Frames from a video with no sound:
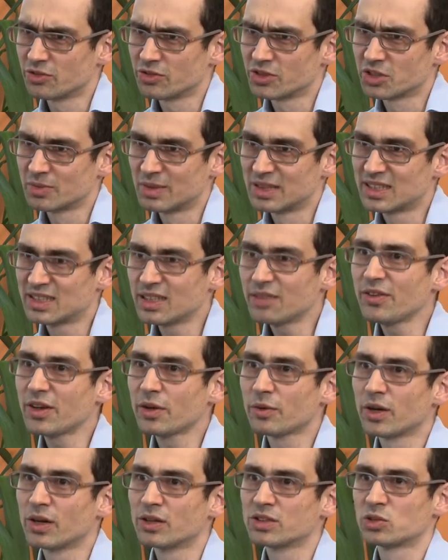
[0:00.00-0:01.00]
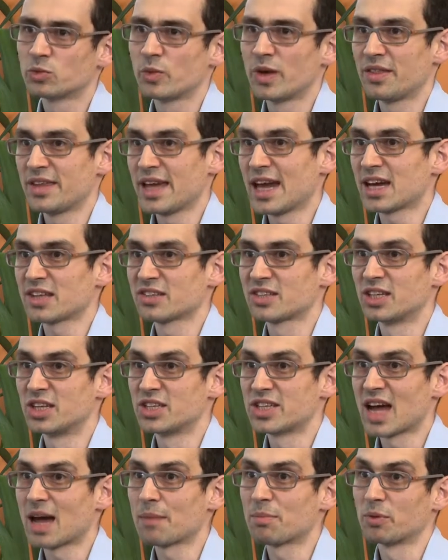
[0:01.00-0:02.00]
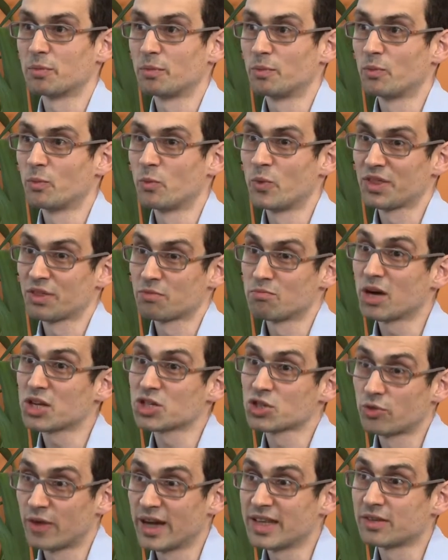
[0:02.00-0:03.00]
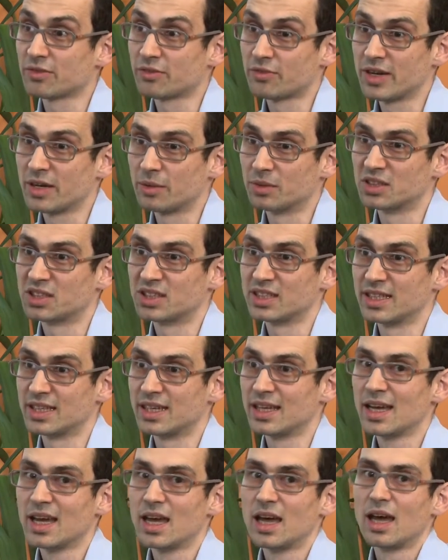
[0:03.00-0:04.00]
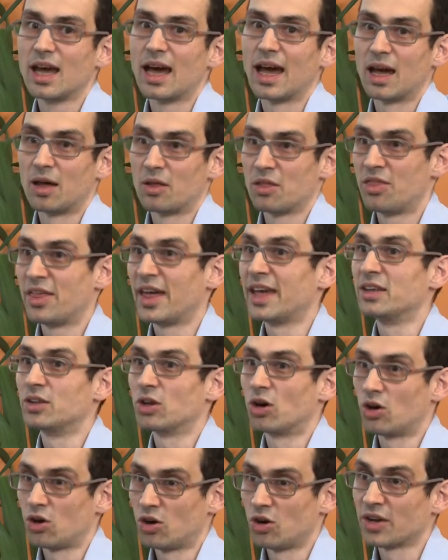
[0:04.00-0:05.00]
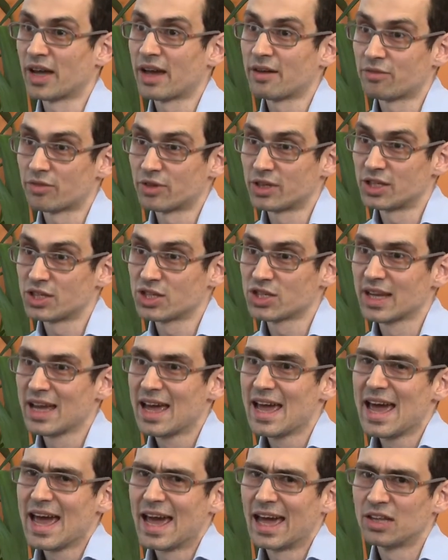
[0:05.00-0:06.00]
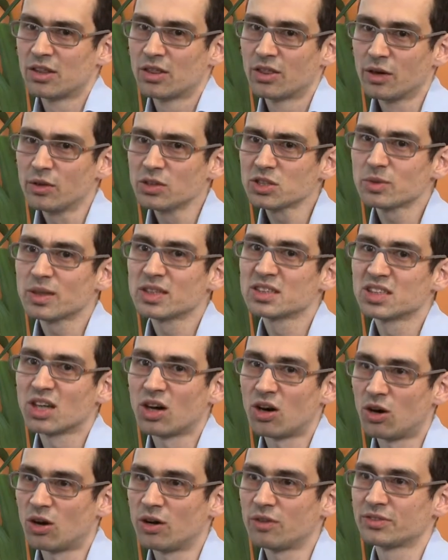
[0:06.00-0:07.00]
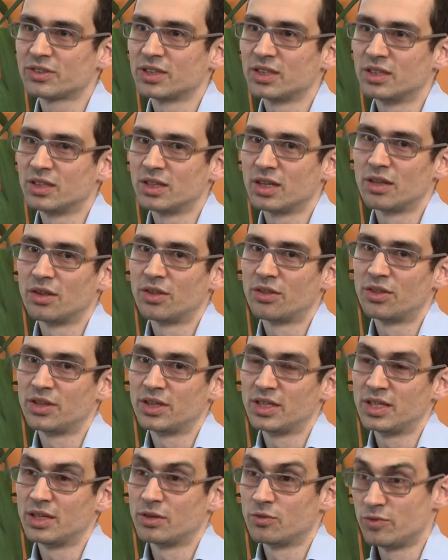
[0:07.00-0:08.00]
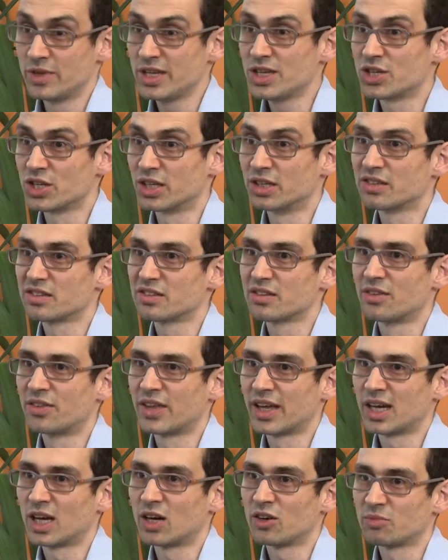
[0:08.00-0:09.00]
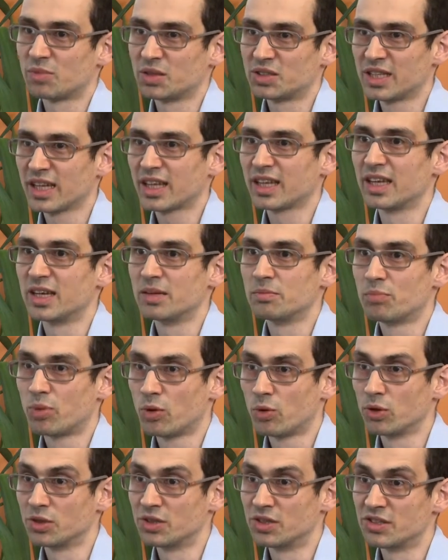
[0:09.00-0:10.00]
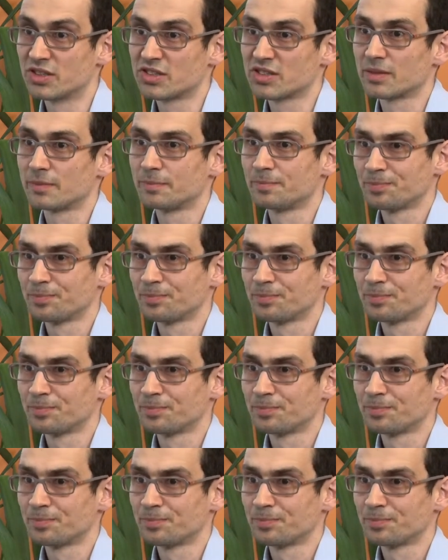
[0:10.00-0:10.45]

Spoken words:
specific roads where the accidents happen with much greater frequency than on average? And those ones are often the regions that are of particular importance